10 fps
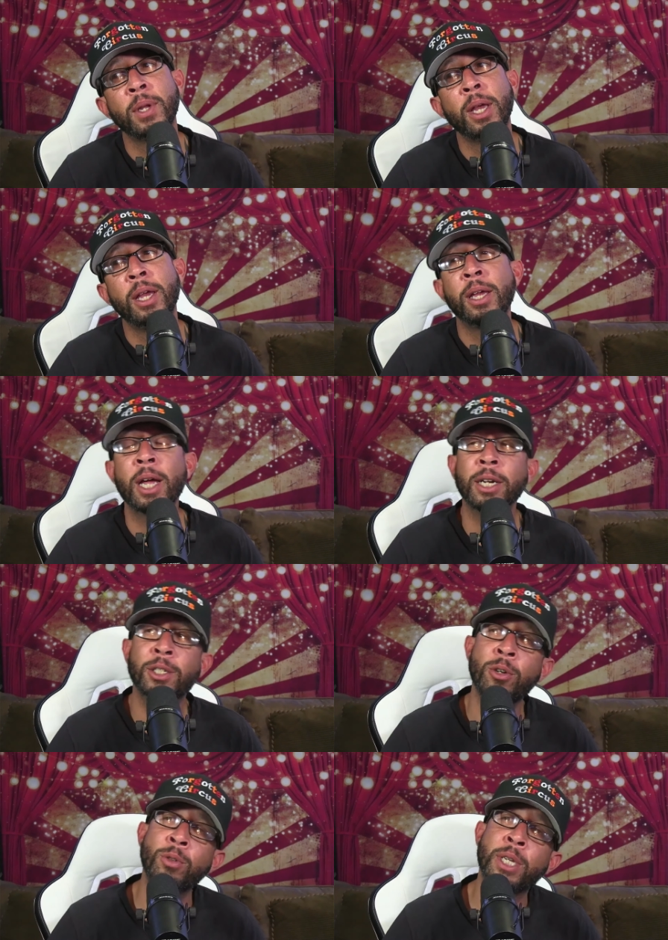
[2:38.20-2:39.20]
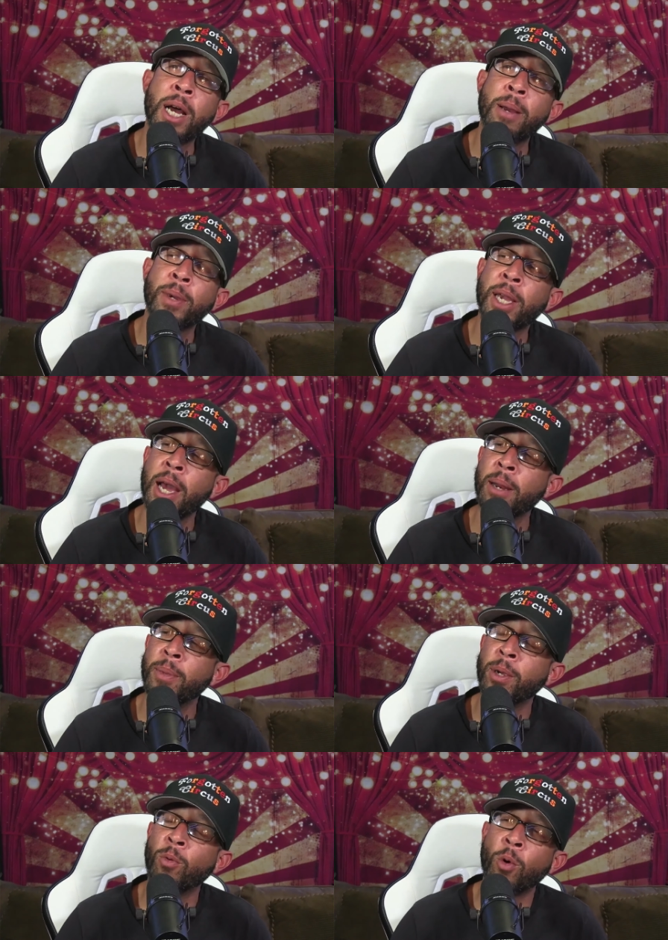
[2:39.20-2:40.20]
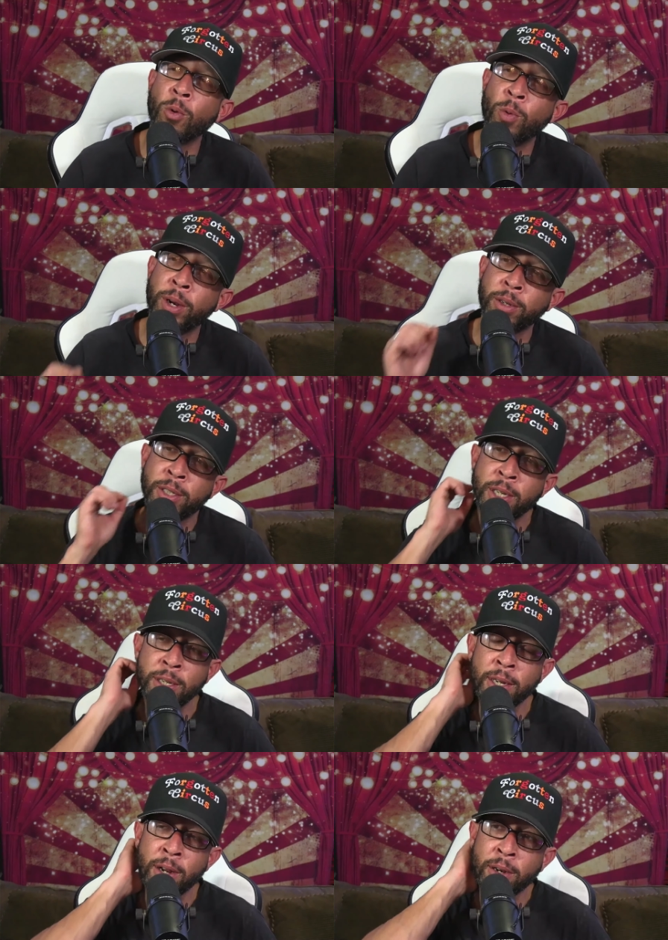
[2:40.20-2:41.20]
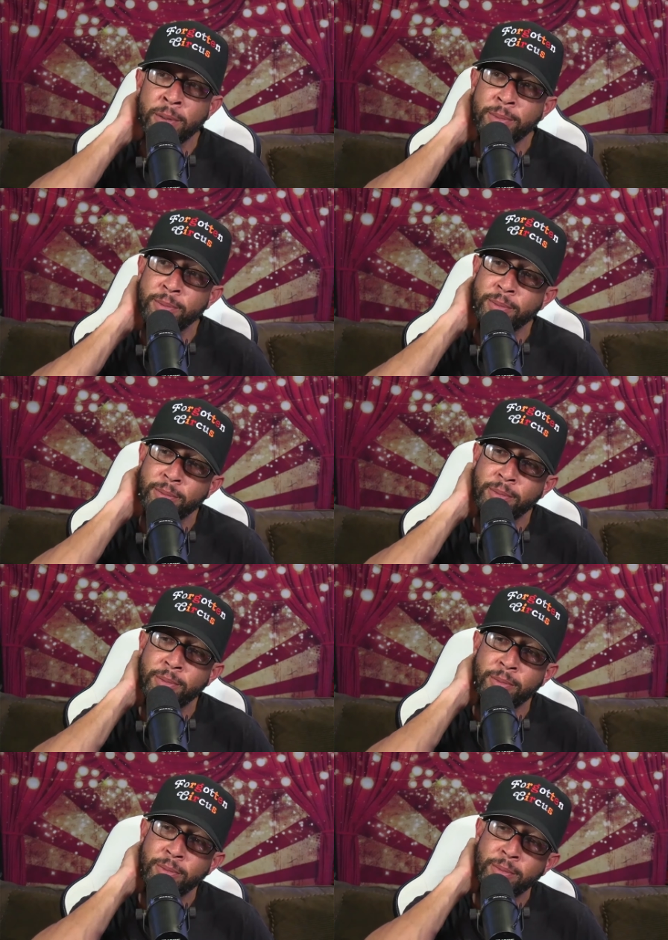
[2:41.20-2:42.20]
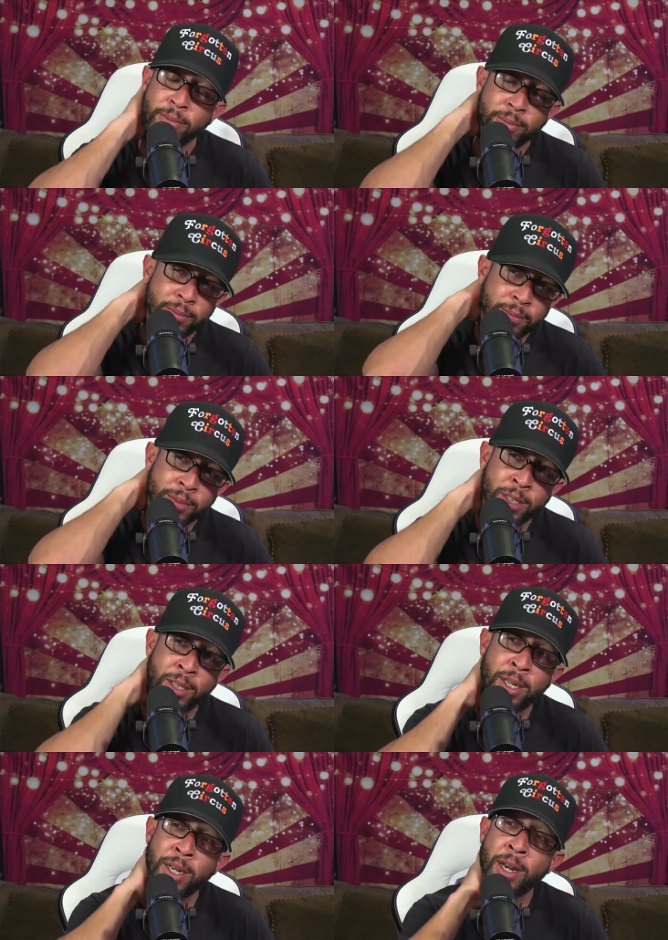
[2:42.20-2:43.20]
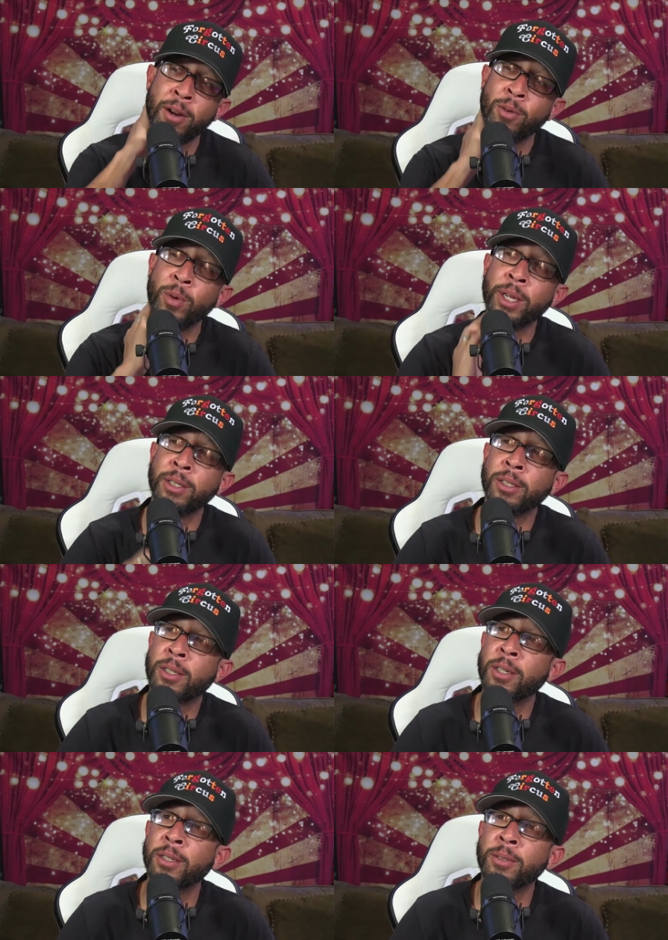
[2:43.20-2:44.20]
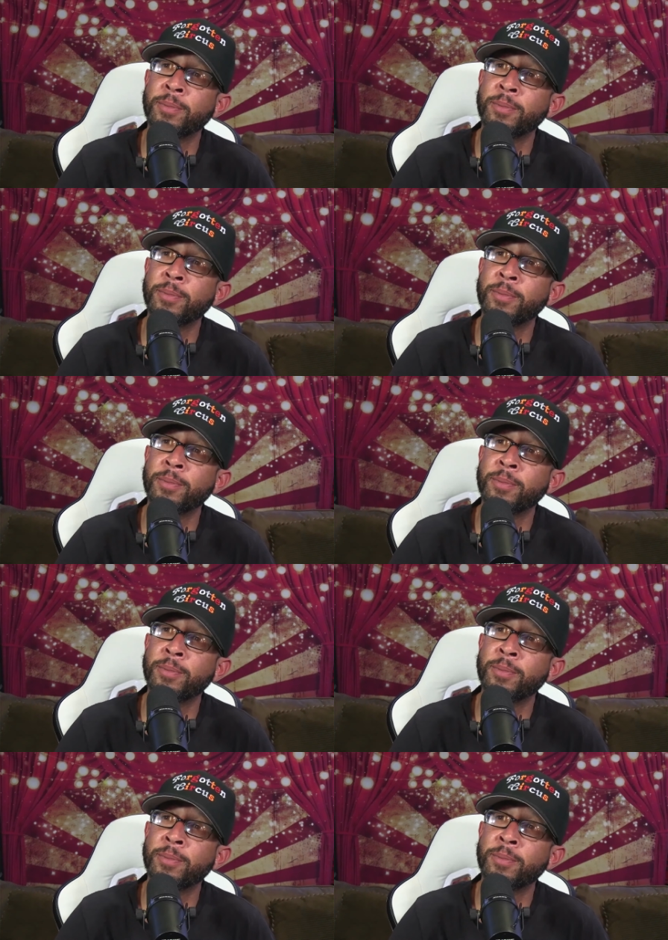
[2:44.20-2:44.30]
You got two-time Academy Award winner sitting there sitting there in the wind, just chilling.